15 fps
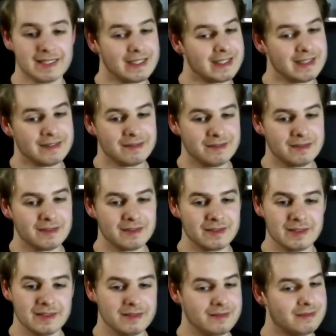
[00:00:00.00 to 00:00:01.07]

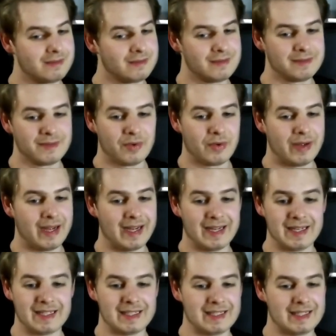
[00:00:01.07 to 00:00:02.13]

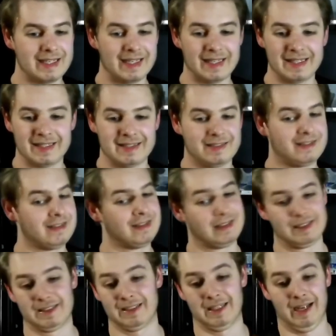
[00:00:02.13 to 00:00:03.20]
I
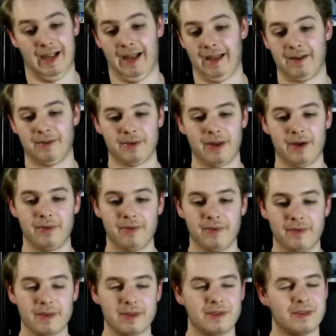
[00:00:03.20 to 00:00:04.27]
don't know.
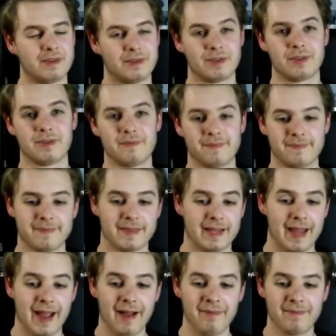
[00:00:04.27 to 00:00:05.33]

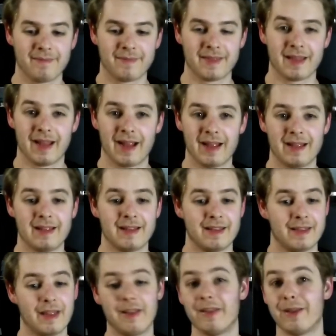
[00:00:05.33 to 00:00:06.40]
Yeah, they're
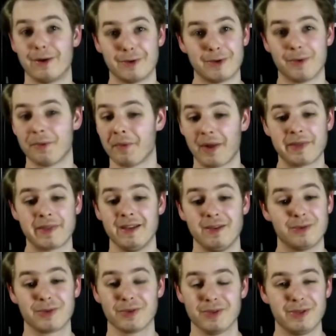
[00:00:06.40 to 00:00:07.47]
doing what they
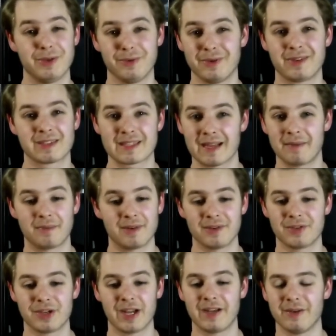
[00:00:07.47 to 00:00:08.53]
usually do in December and
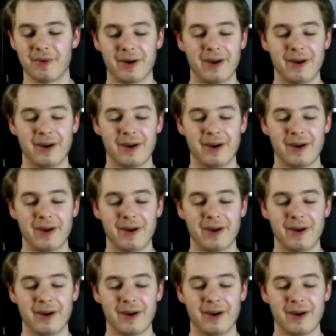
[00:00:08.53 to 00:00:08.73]
January.